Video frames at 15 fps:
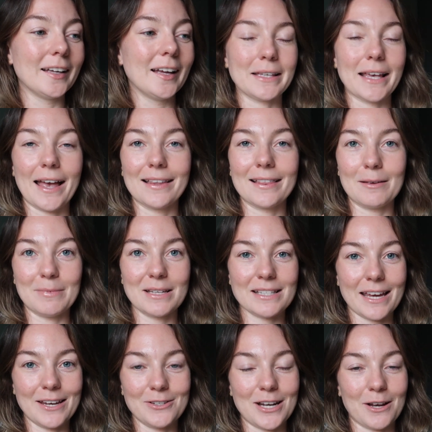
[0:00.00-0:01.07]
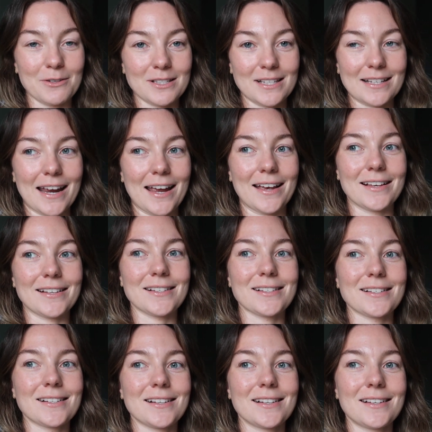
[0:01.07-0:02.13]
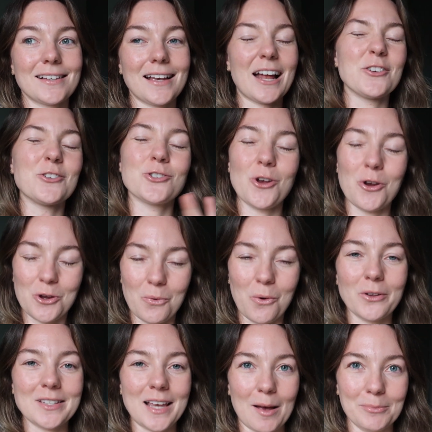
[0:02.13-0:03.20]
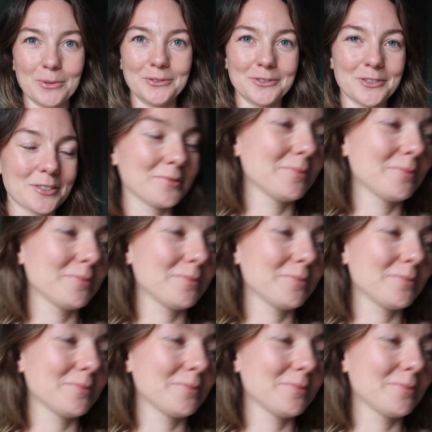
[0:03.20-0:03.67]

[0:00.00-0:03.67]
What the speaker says: But yeah, let me take you downstairs and show you what's happened.